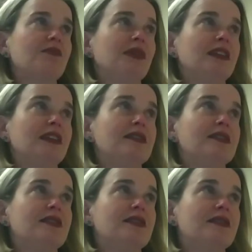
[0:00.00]
means,
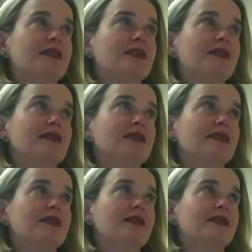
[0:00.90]

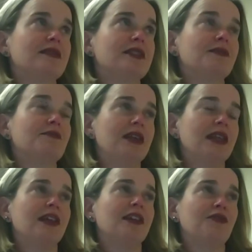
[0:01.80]
to
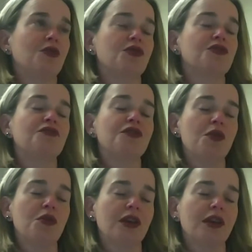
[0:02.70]
me, of course,
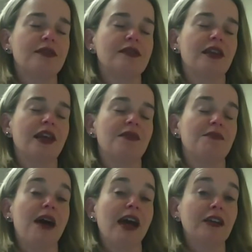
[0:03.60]
focus and
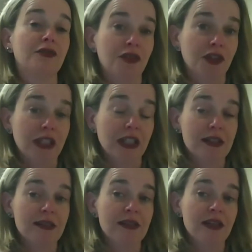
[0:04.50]

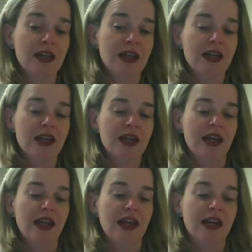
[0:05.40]
mindfulness.
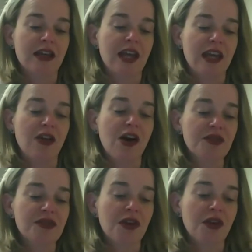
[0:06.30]
It, it
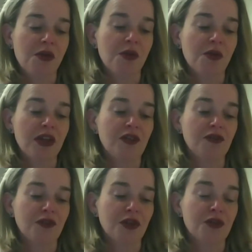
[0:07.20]
also
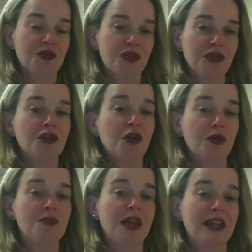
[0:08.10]
infers that you know
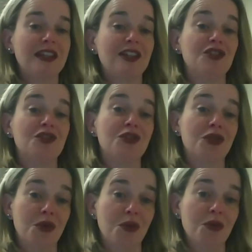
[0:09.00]
what to pay attention
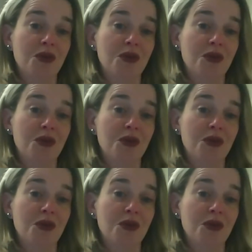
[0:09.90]
to.